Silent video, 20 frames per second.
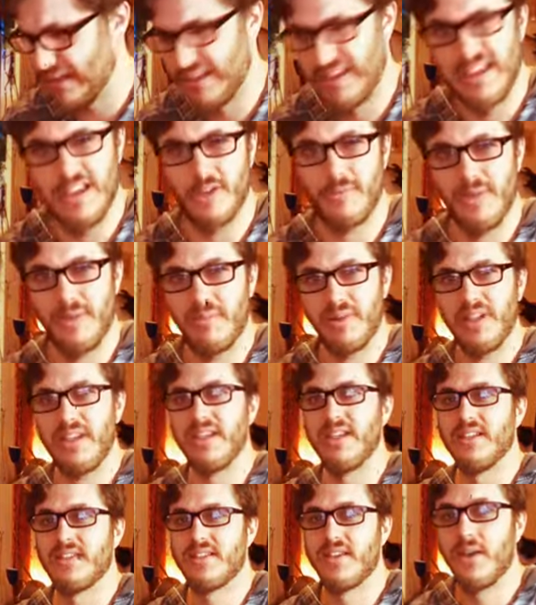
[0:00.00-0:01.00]
kill me
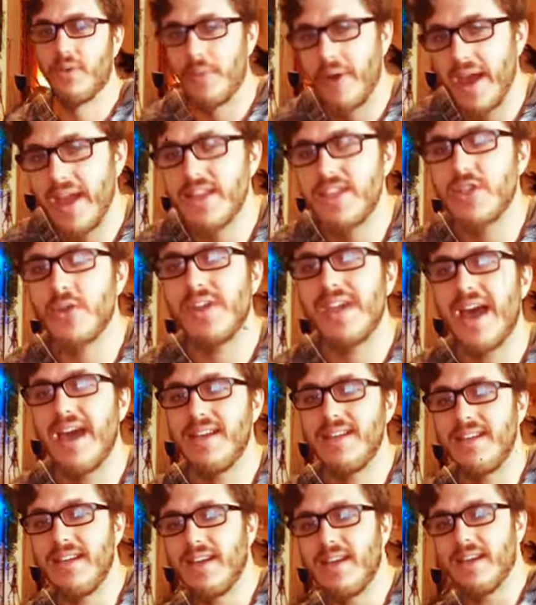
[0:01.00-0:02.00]
please, right? So the
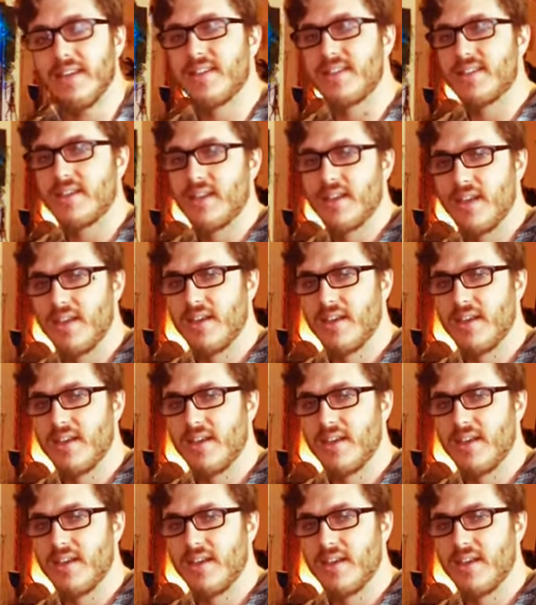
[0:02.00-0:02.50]
idea is,